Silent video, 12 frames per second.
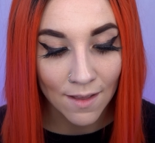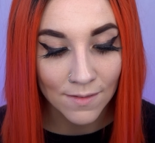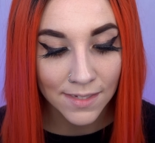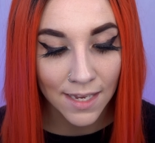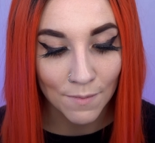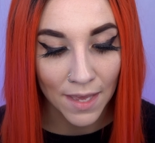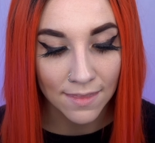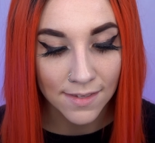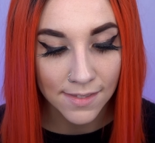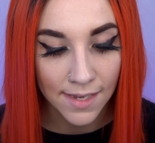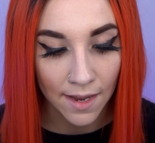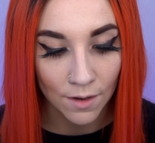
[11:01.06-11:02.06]
else can make
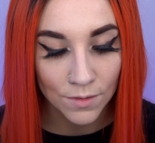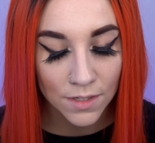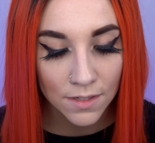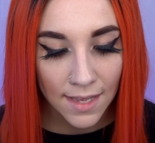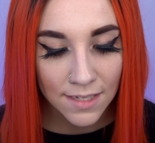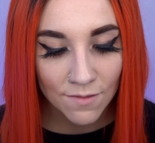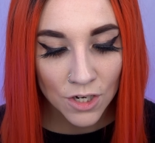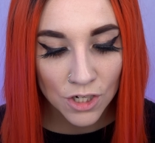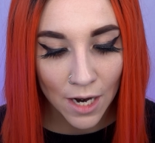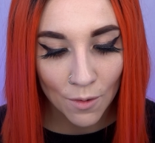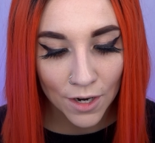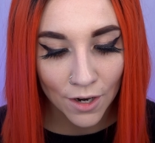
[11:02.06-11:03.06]
this sound. It's at the
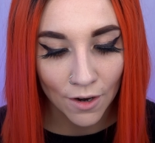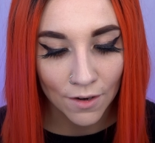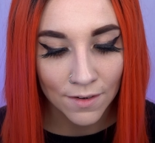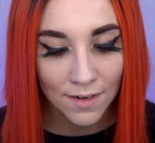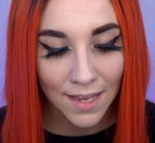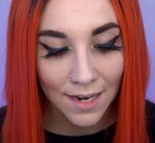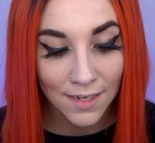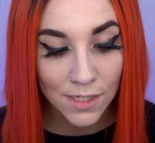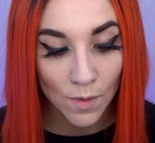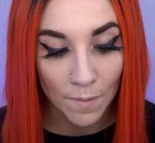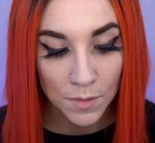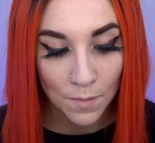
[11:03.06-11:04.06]
shower curtain getting
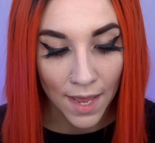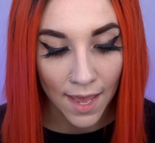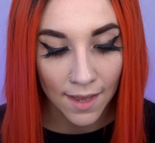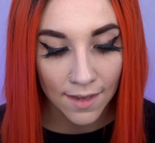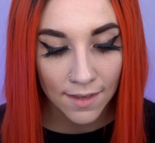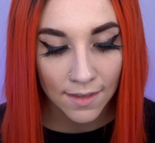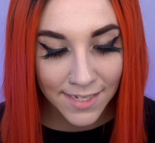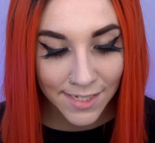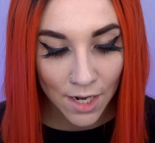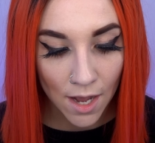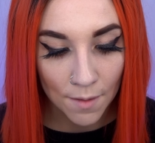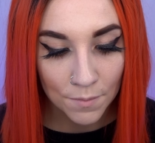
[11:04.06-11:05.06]
swept back. I
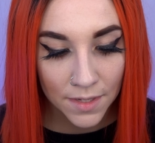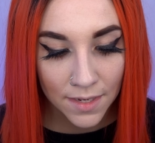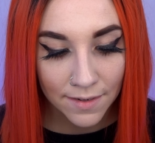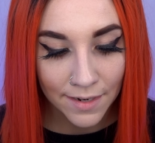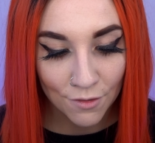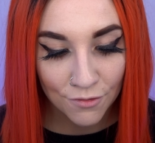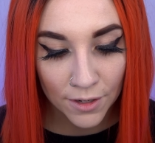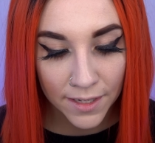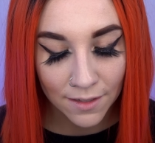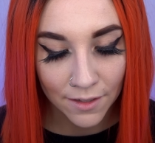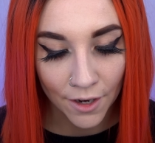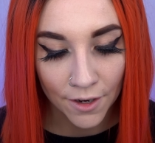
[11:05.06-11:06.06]
stop now
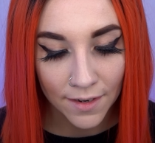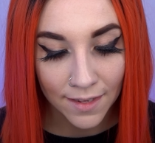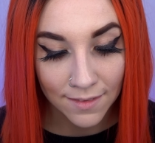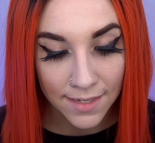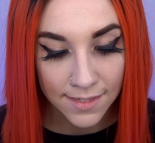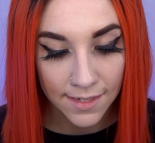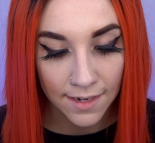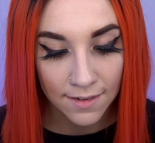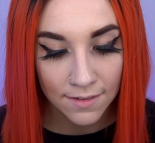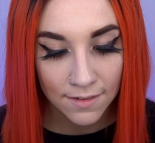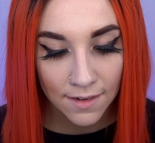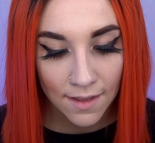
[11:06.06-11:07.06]
fully alert and
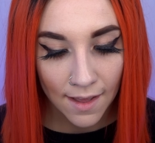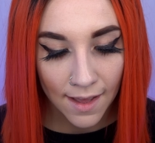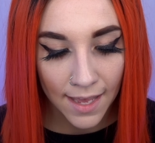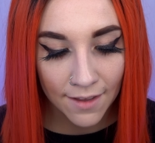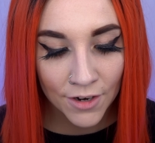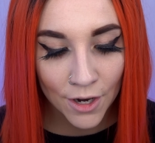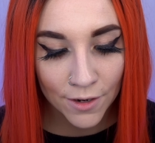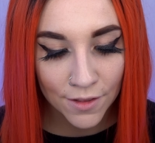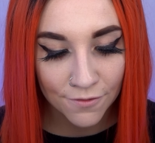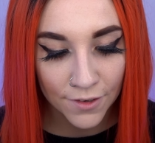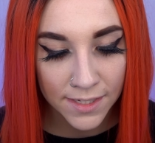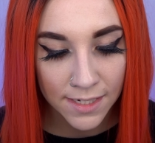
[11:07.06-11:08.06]
listen. I haven't heard
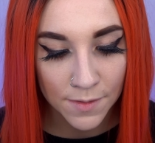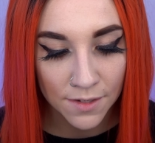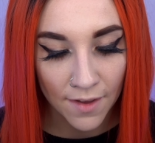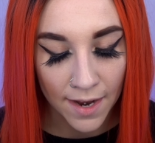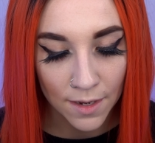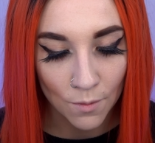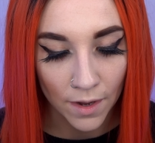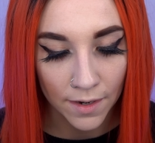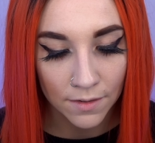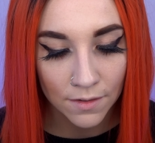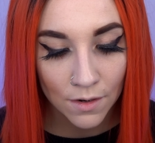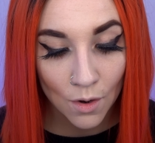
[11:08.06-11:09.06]
the footsteps of
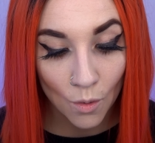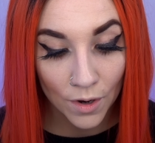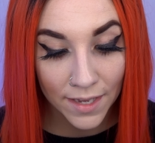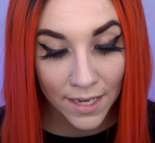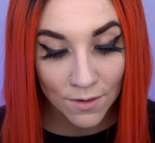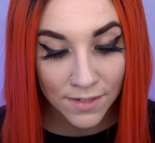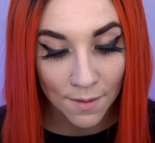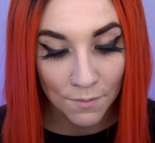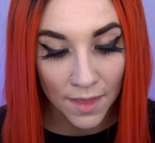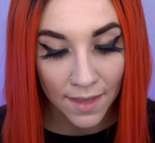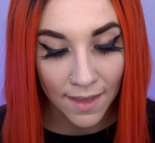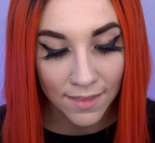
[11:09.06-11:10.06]
anyone or hear
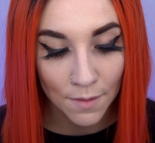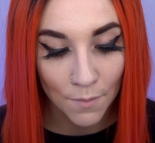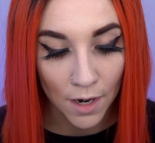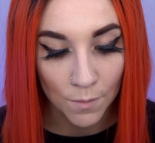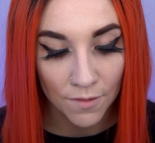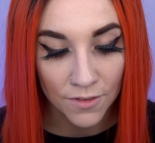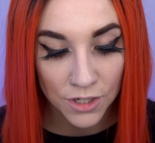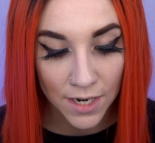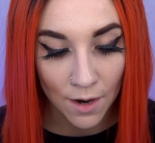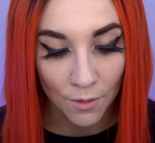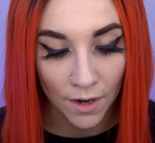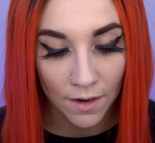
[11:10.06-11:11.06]
something hit the bottom of the
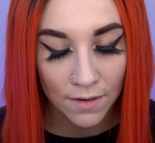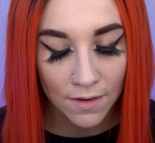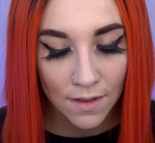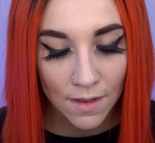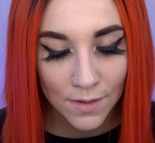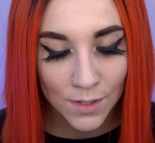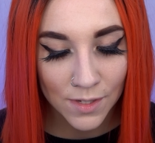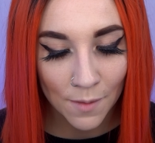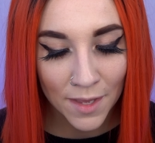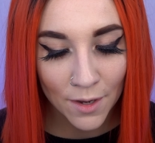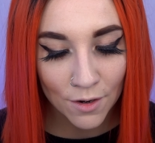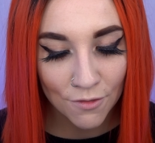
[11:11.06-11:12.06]
shower. So
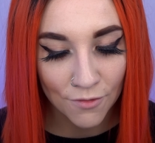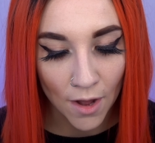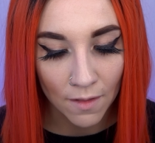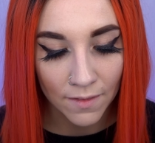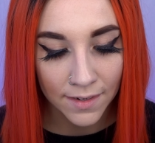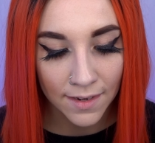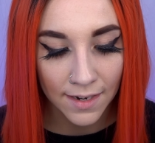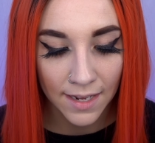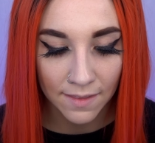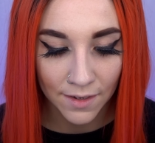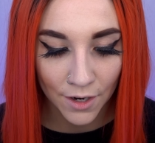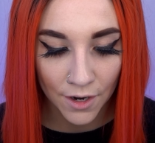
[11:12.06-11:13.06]
something could have fallen and
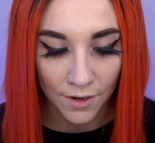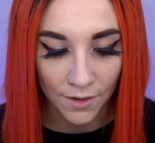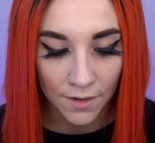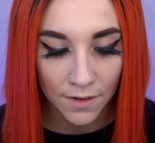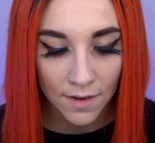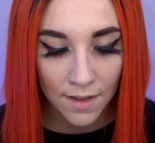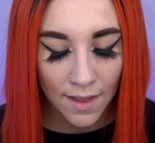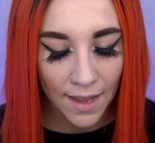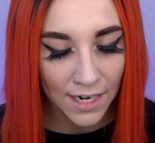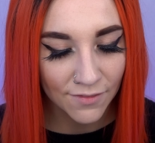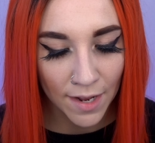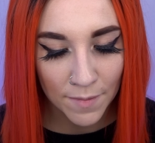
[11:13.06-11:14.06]
hit the curtain,
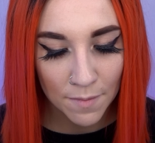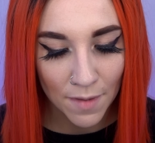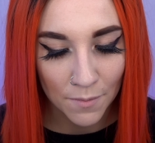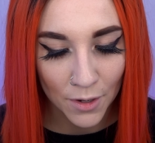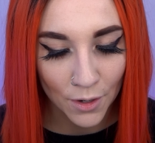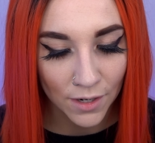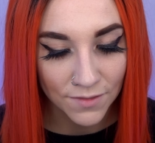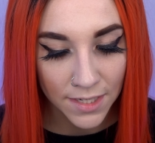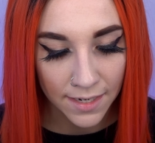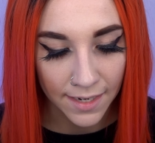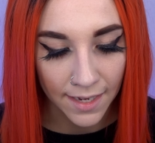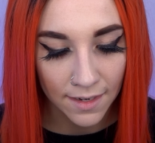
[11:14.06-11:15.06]
and a family member could have
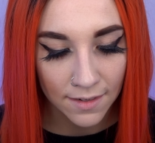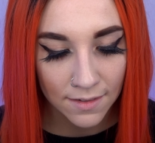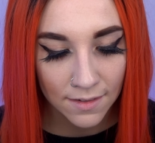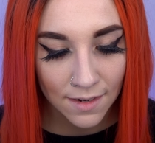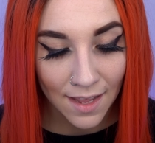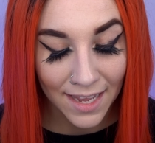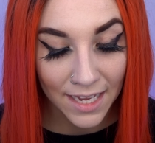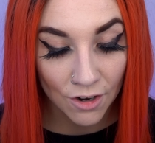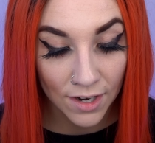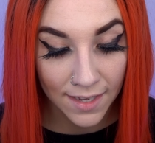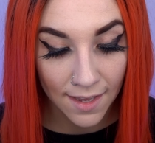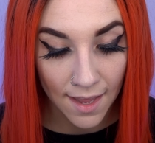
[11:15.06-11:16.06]
done it. I
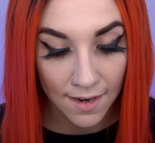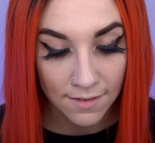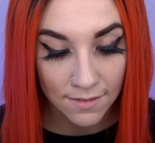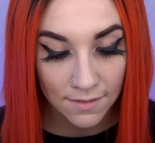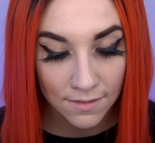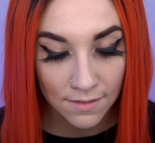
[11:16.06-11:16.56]
hear it again.